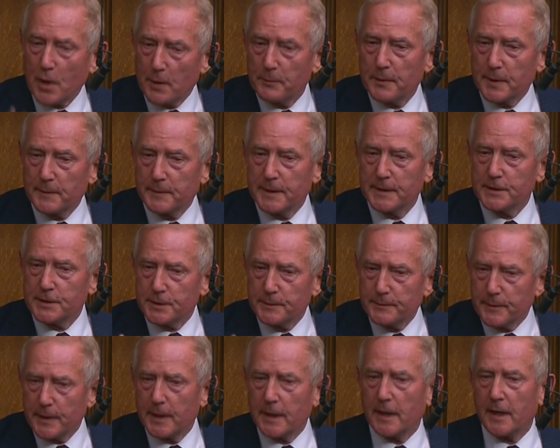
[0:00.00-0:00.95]
problem and
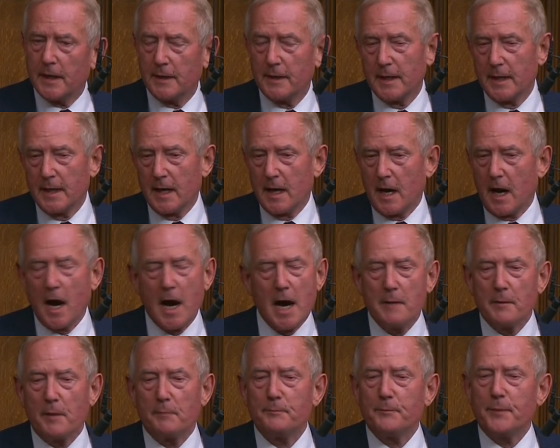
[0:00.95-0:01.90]
demur.
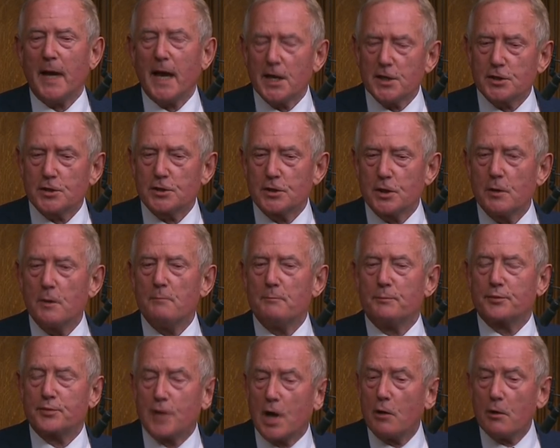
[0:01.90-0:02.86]
I am a passionate
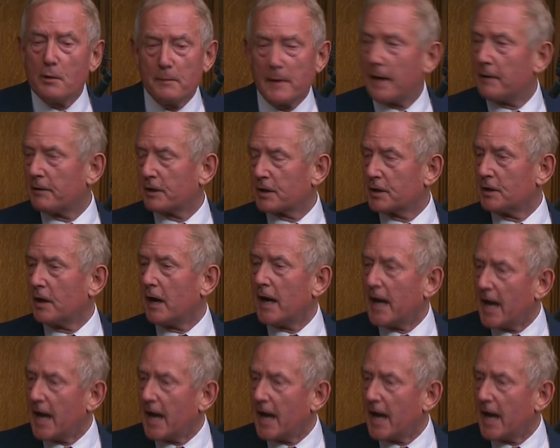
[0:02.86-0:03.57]
pro-American.